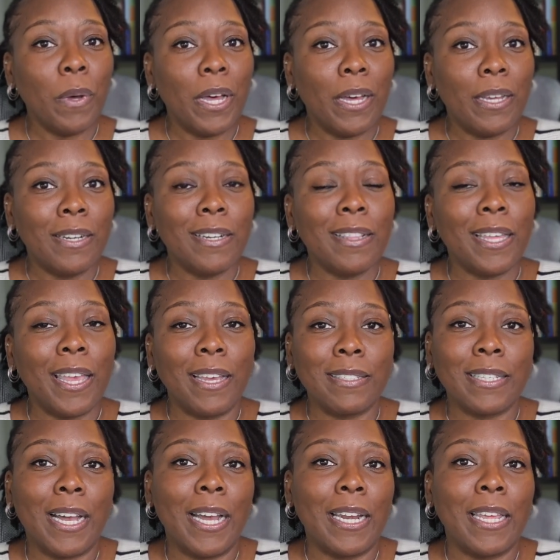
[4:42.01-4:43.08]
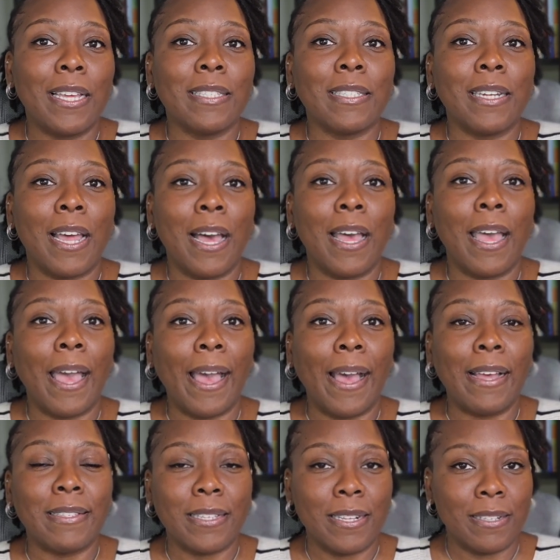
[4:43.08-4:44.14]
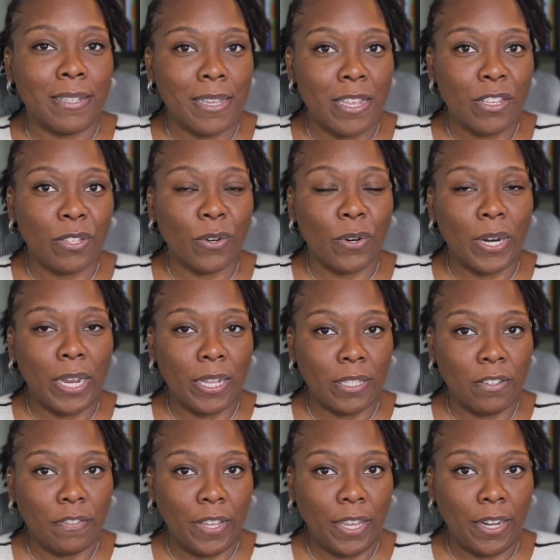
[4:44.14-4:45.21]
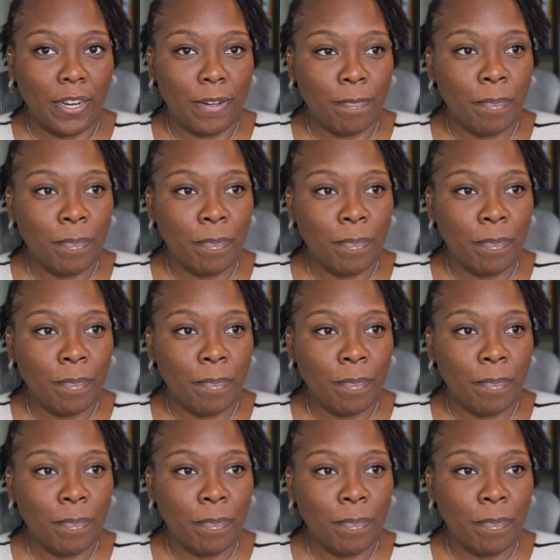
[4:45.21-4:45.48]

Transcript: but the anxiety is not as intense or elevated.